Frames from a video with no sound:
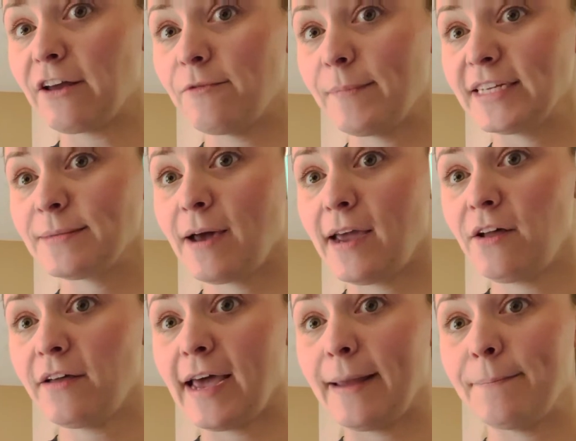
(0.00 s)
of my
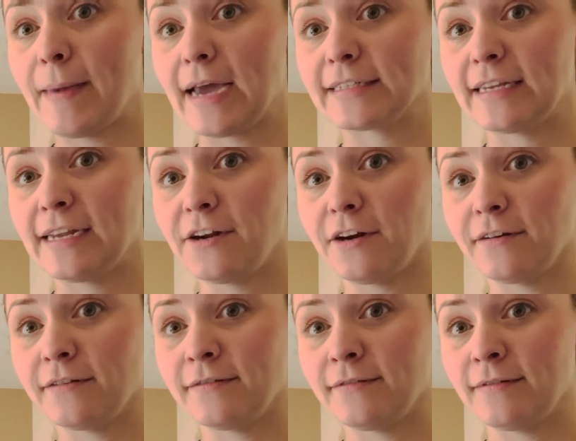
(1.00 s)
smile, I'm back to here.
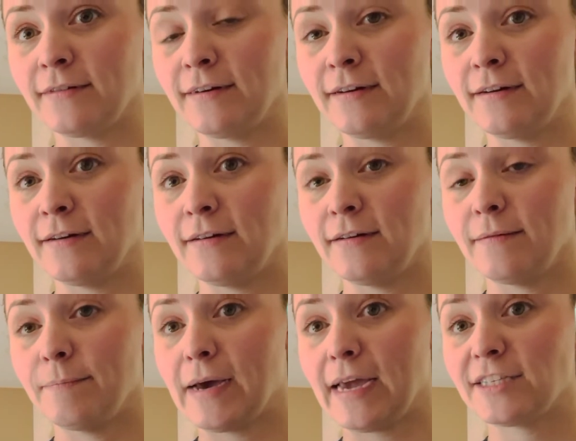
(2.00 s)

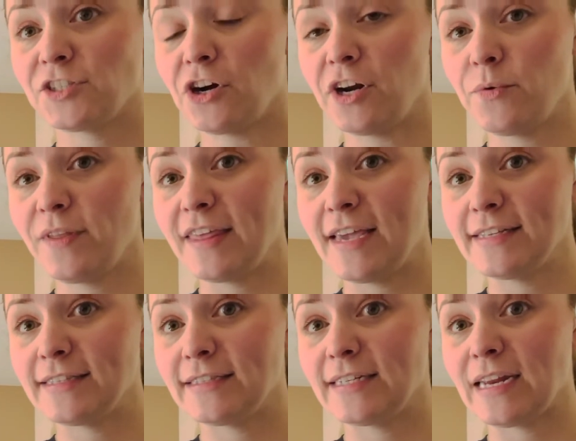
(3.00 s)
I start it with
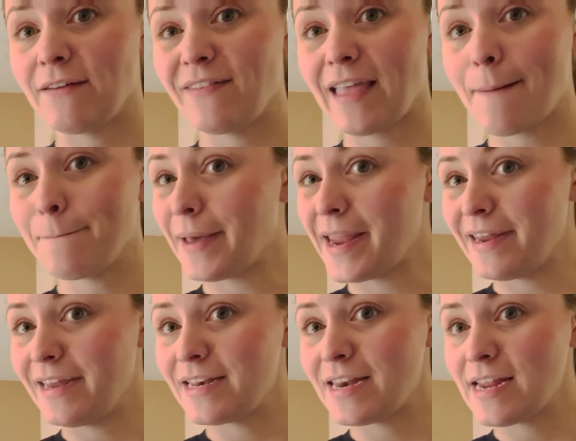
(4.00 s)
this to give it that bite
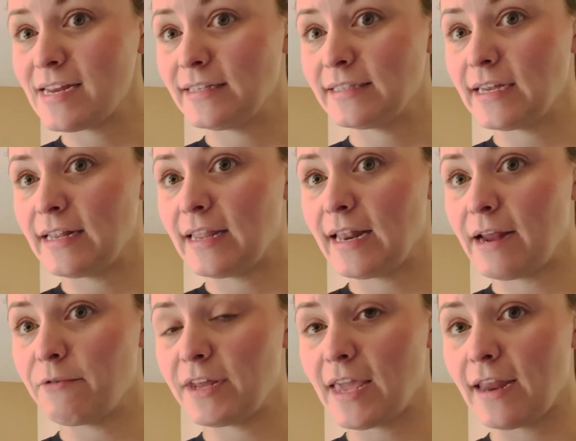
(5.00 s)
it needs, and then I
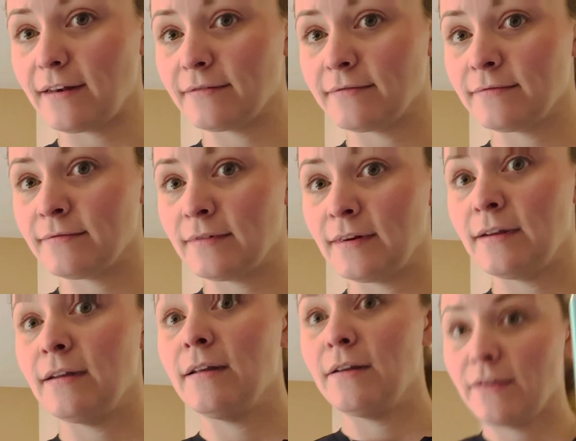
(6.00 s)
regain.
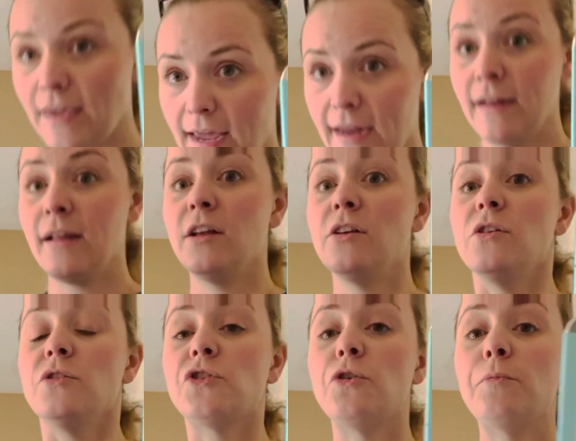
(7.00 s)
Okay, so